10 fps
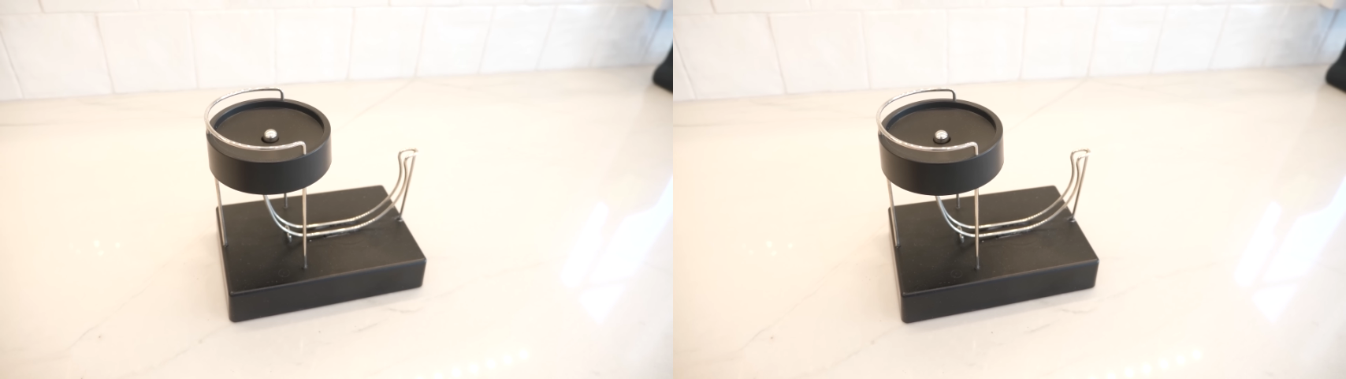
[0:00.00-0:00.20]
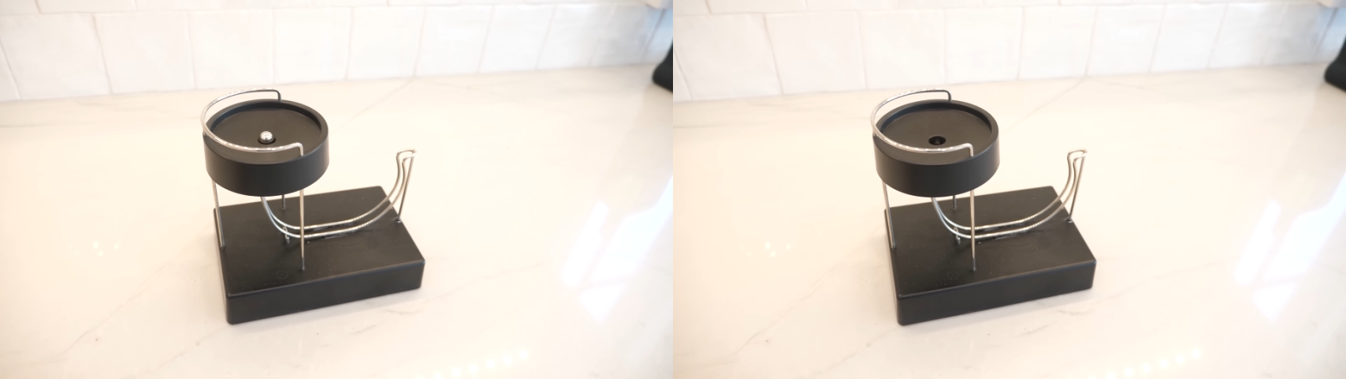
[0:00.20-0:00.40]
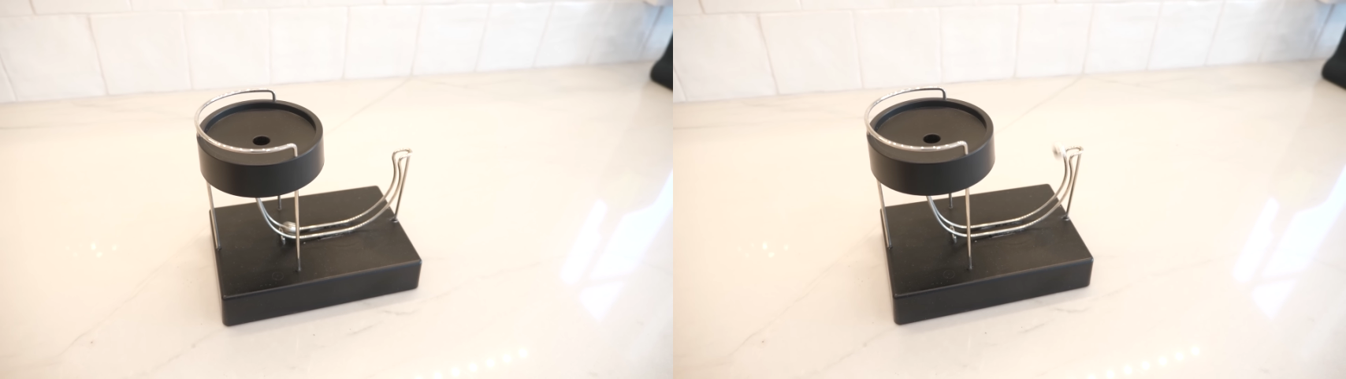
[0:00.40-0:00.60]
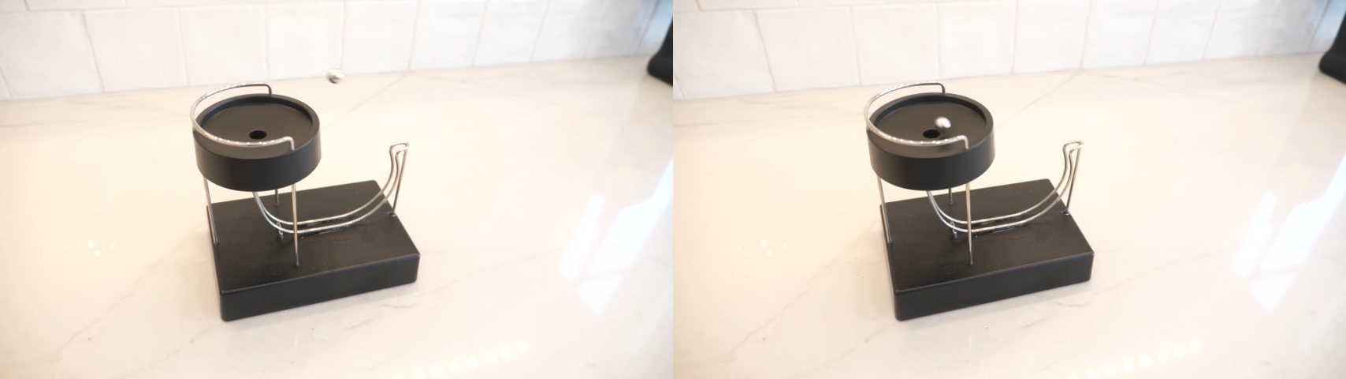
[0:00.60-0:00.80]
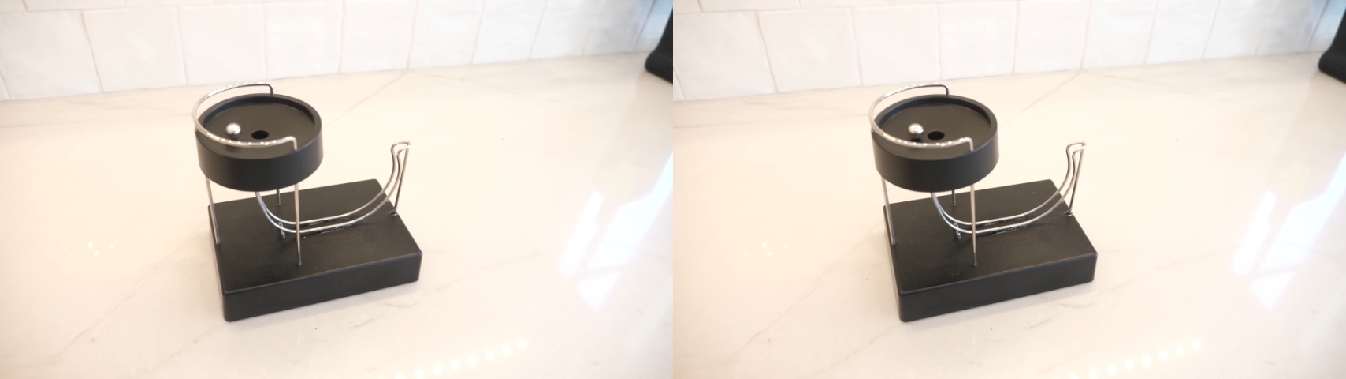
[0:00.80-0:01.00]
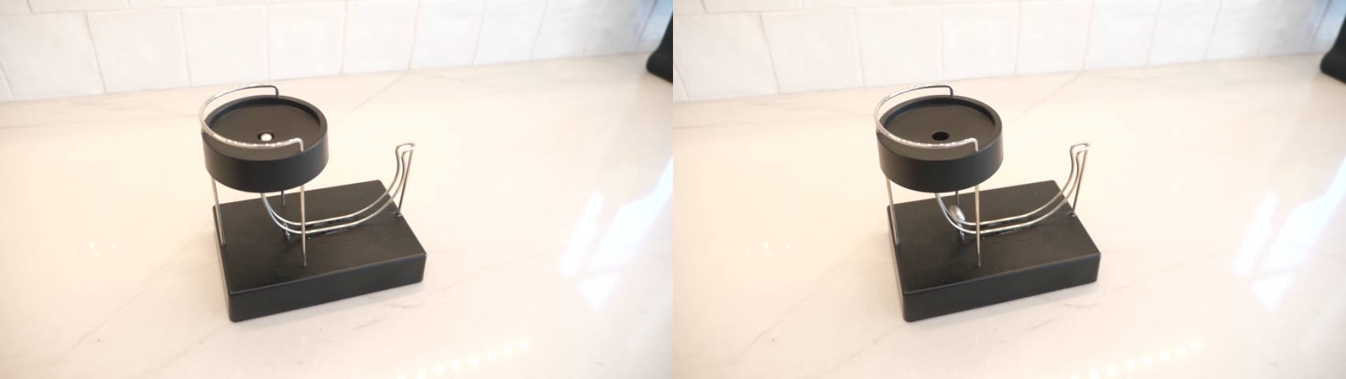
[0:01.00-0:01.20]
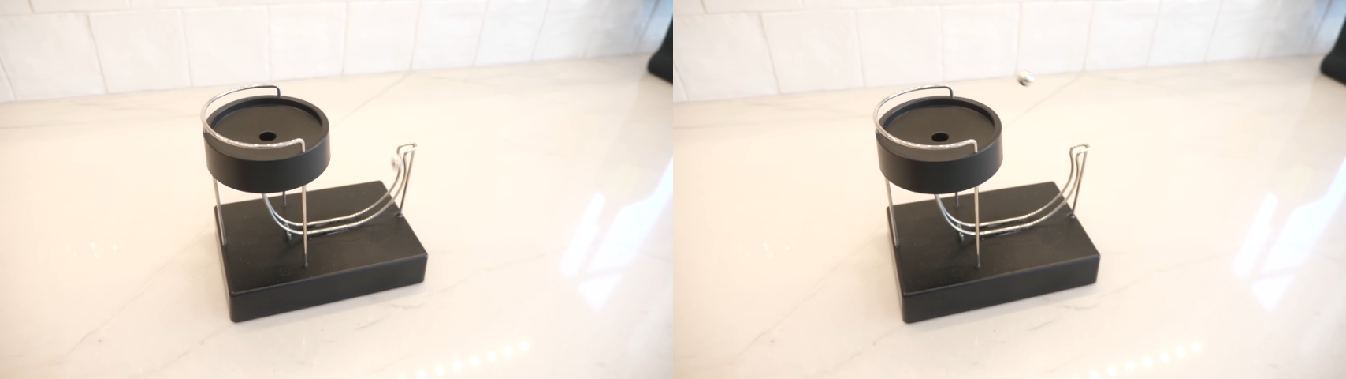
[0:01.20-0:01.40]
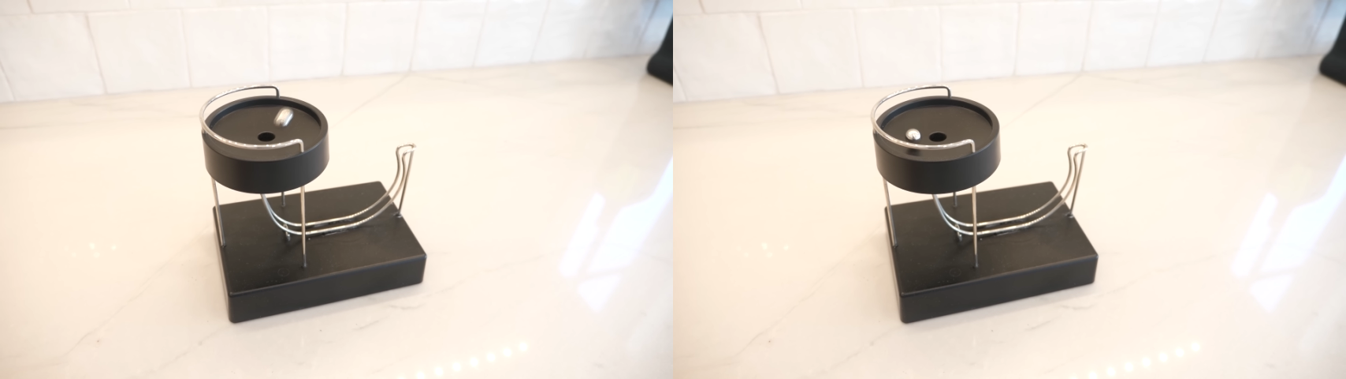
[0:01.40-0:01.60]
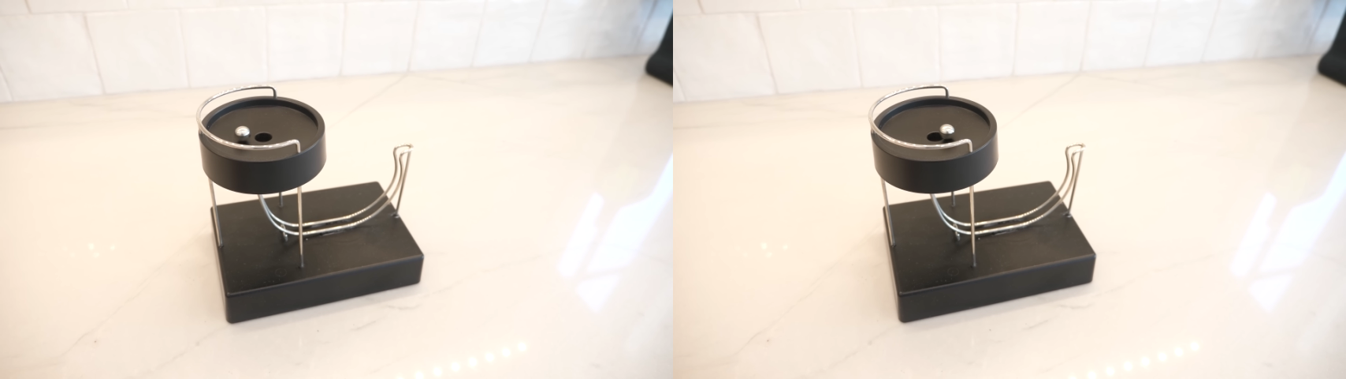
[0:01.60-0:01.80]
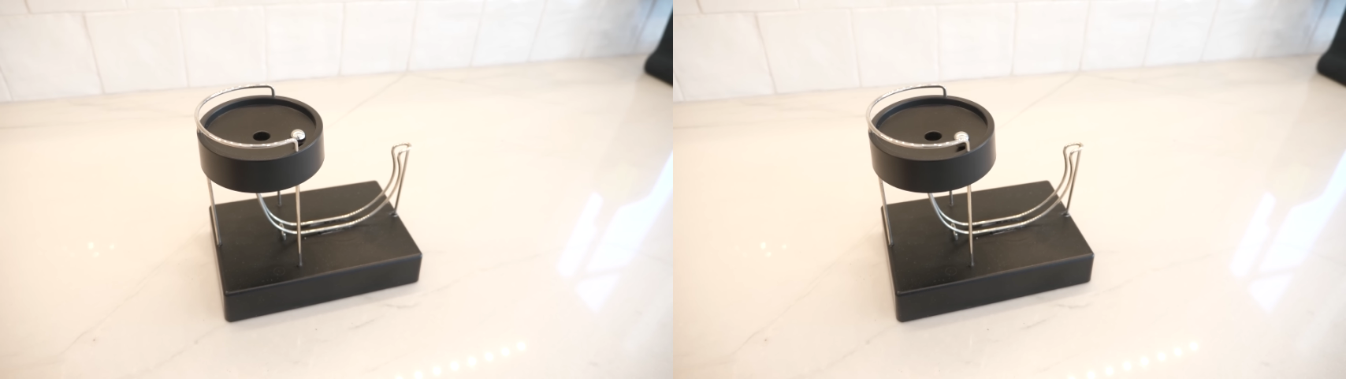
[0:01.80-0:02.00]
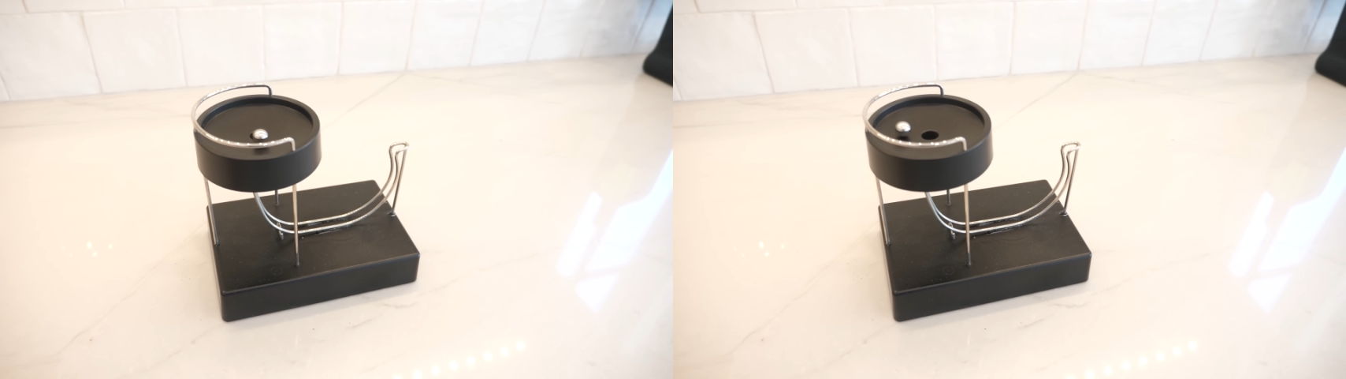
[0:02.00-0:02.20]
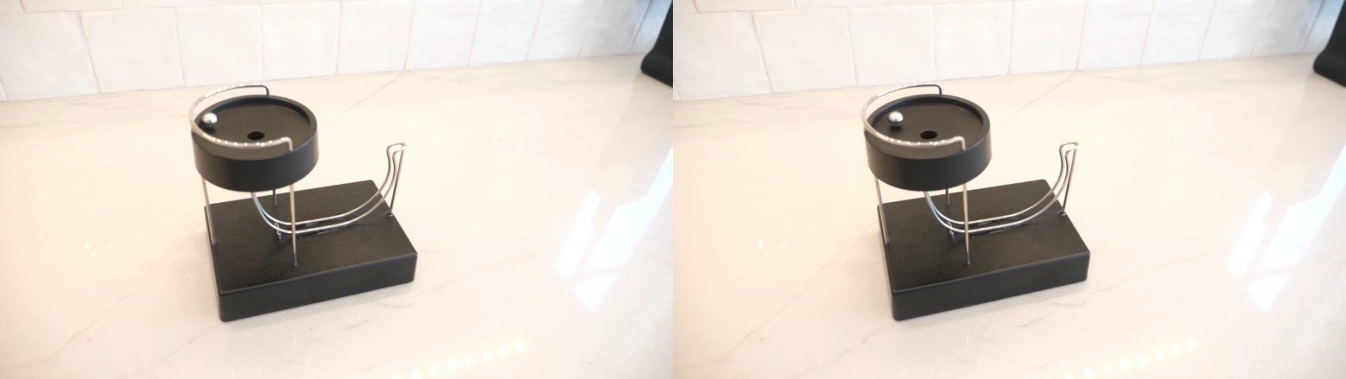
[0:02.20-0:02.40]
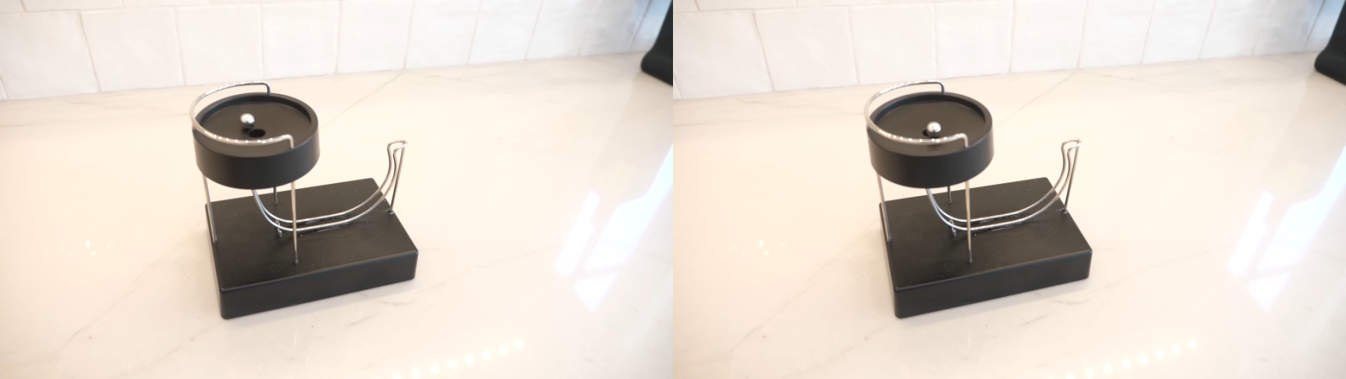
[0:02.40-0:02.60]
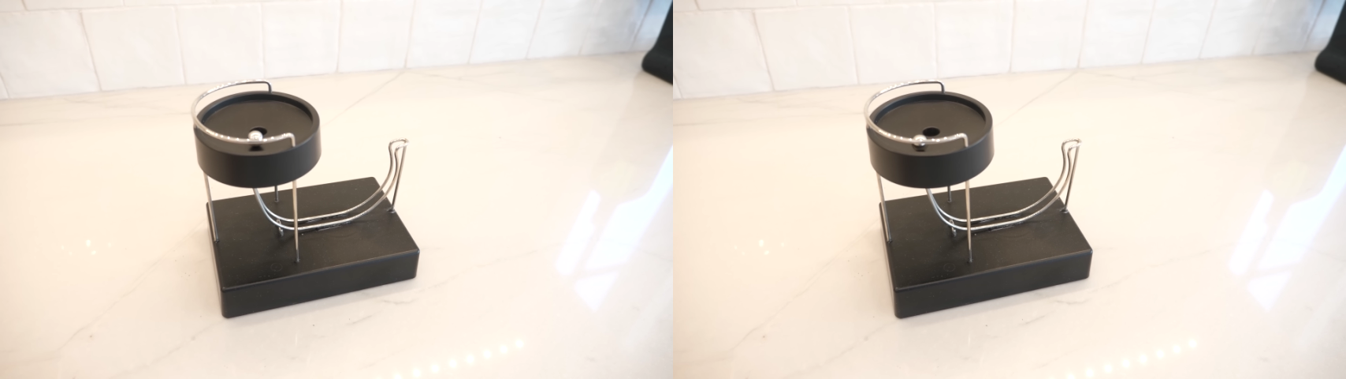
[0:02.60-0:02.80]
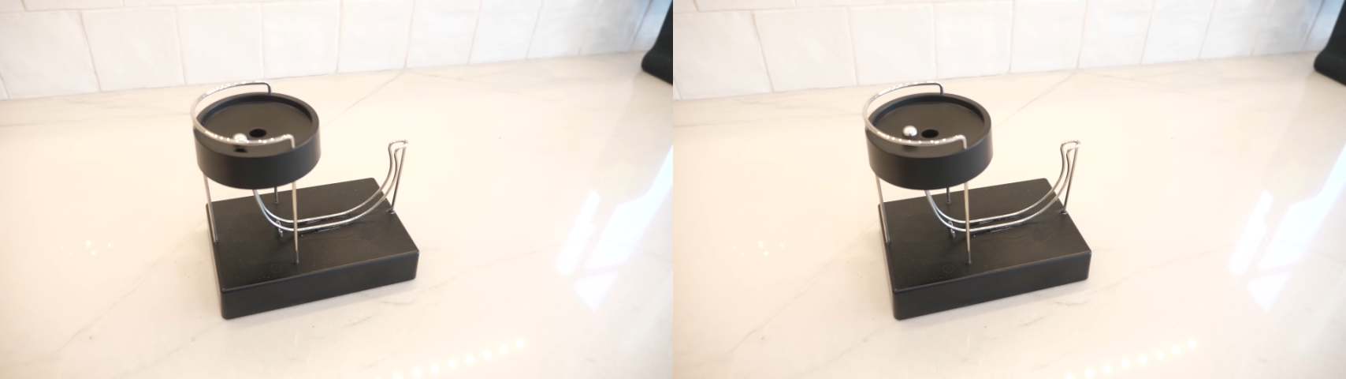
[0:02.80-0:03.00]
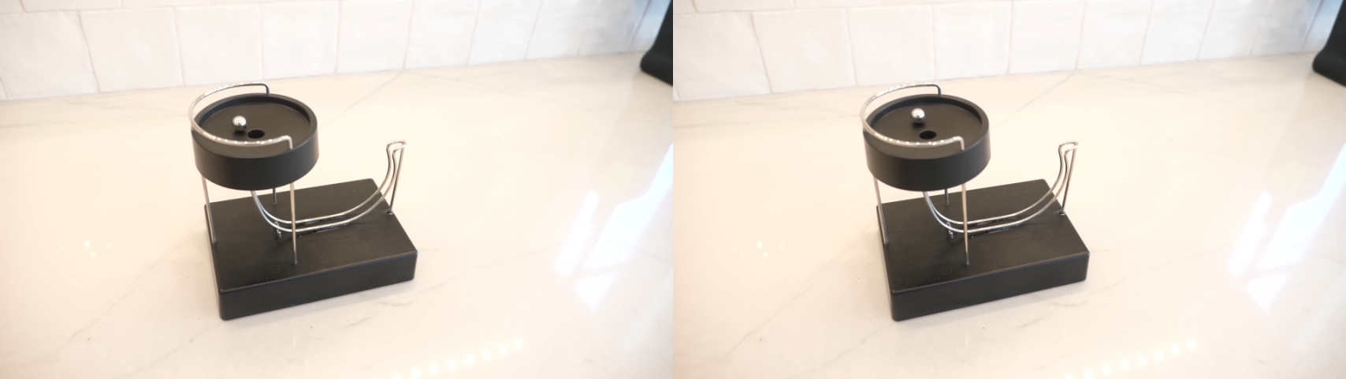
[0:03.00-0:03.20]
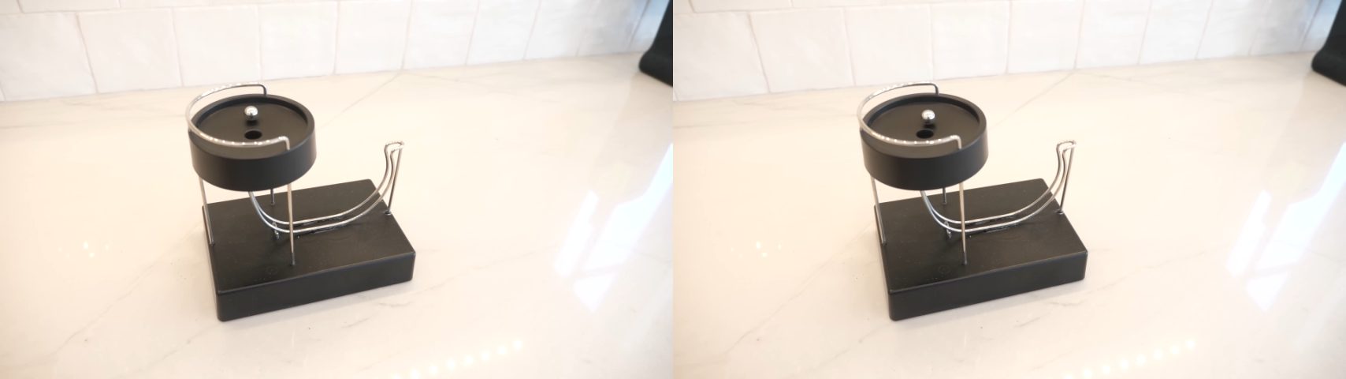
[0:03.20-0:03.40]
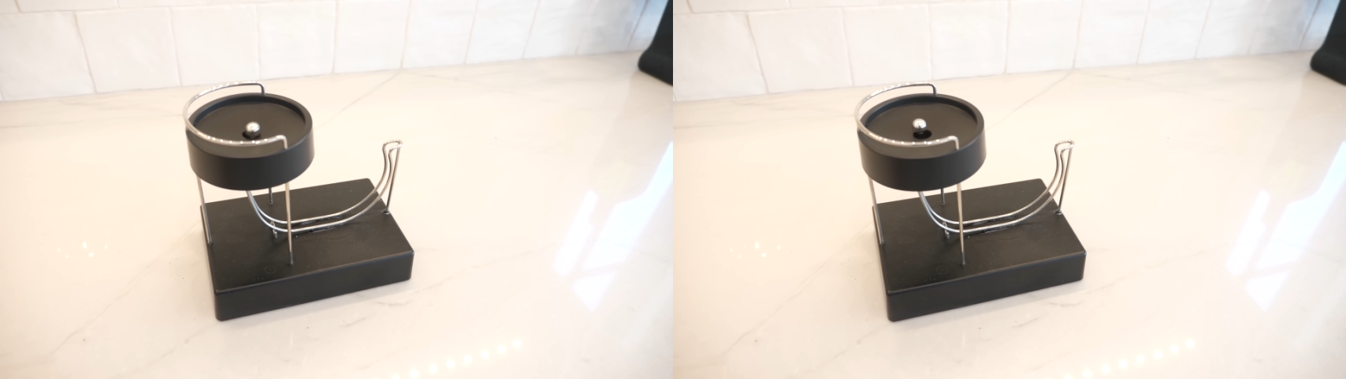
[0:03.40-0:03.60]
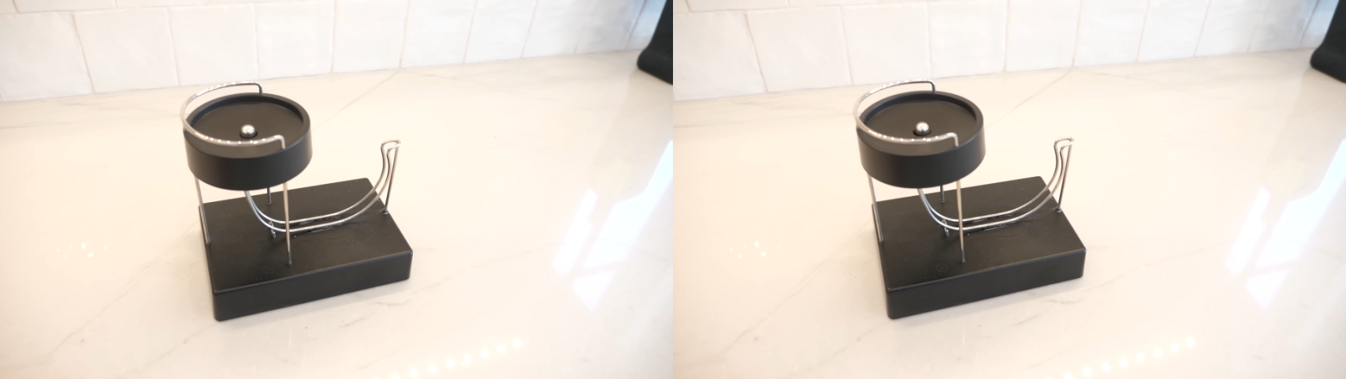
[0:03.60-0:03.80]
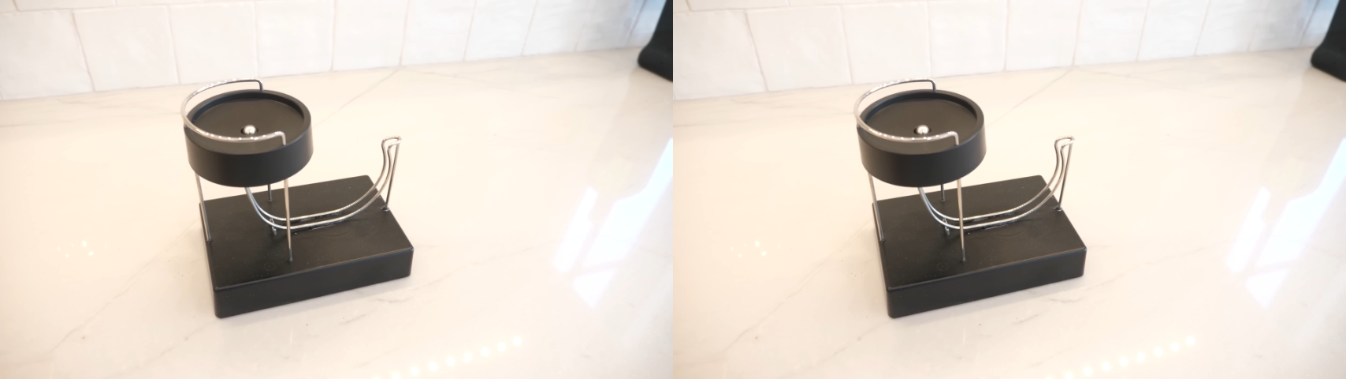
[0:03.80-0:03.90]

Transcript: No face is visible, so there are no lips to read.